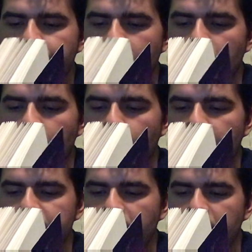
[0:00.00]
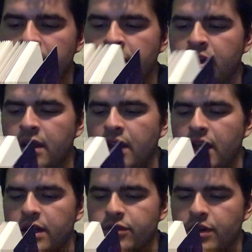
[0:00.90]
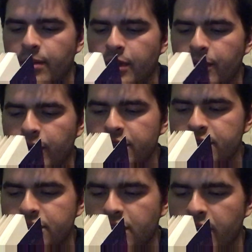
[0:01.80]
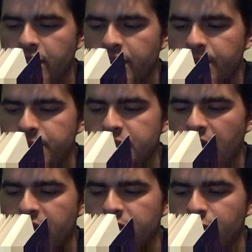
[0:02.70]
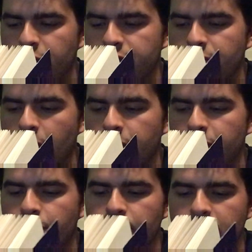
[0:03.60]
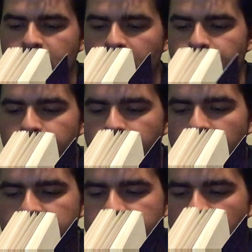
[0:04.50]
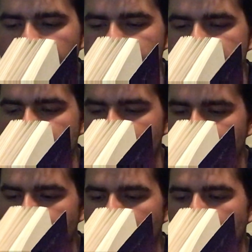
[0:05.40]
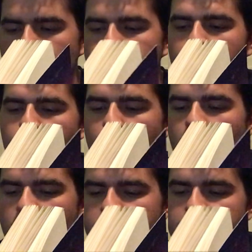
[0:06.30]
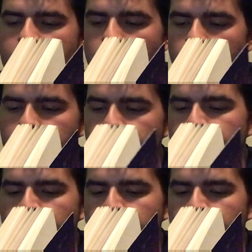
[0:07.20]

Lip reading: Hello, I said, in a trembly voice. Charlie. Jackie's voice floated through the telephone line, soft and sure. From Raleigh to Colby.